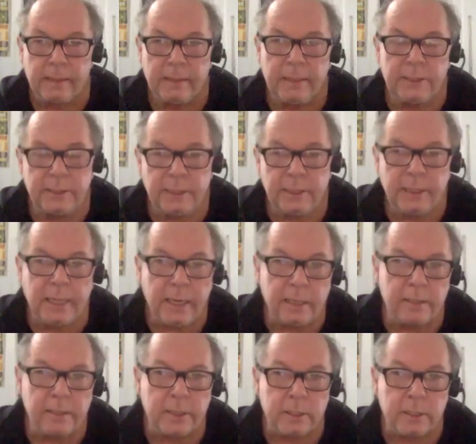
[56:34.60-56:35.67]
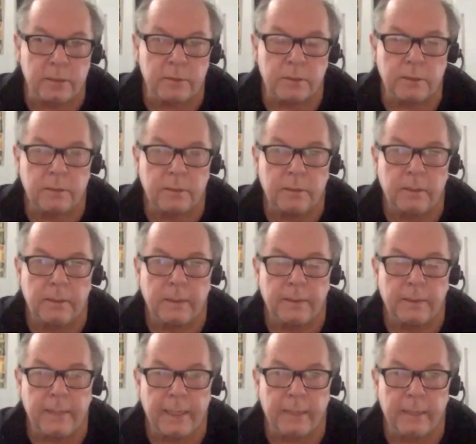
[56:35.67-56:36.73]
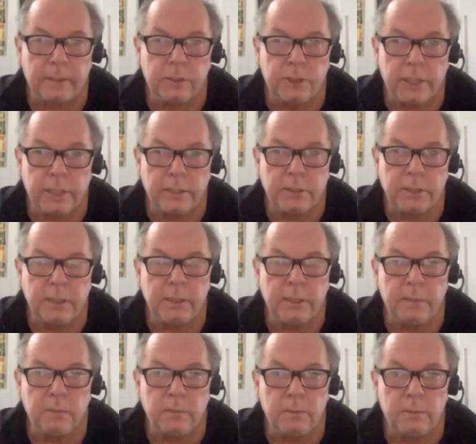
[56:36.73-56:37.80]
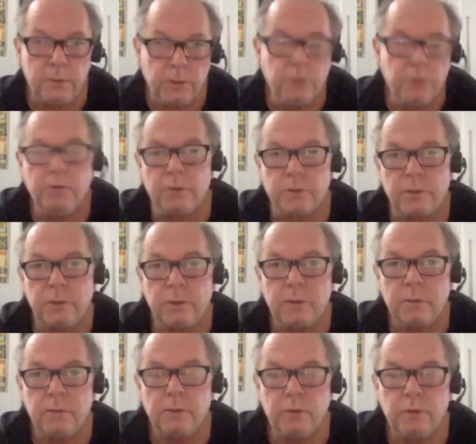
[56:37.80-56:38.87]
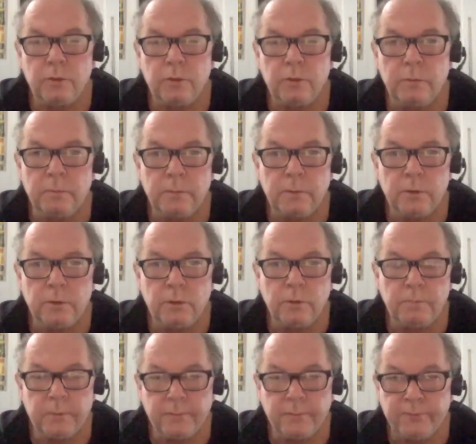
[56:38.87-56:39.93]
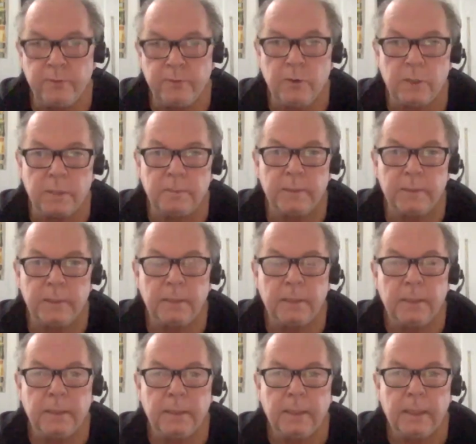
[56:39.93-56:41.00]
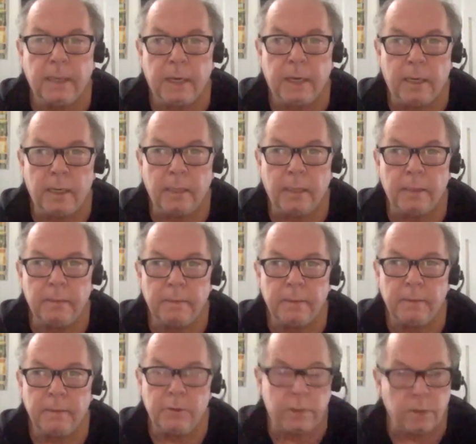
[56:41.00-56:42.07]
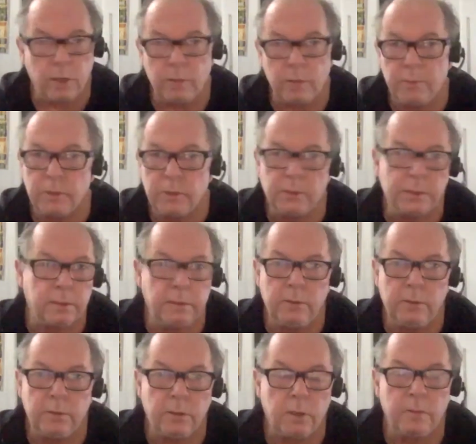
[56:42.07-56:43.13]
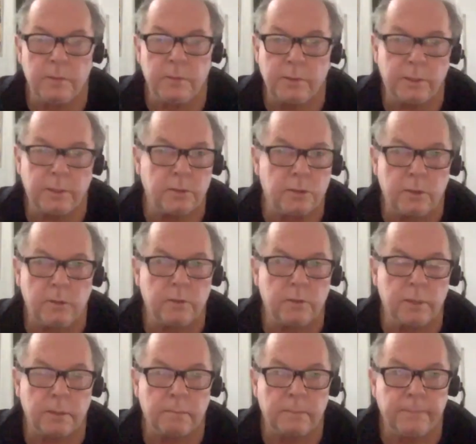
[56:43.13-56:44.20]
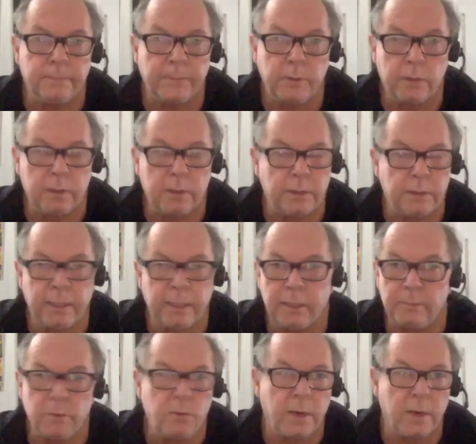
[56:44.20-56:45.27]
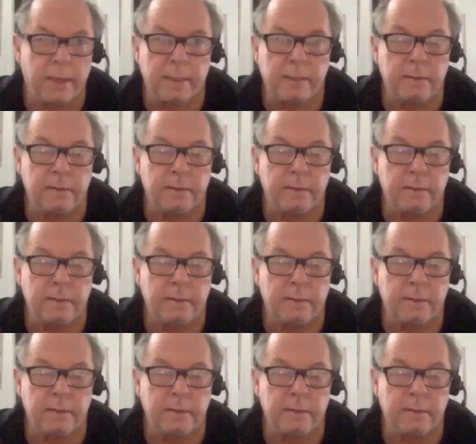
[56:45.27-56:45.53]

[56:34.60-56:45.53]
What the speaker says: scenarios that Jesse used to perform are, you could almost exclude them. You could take them away.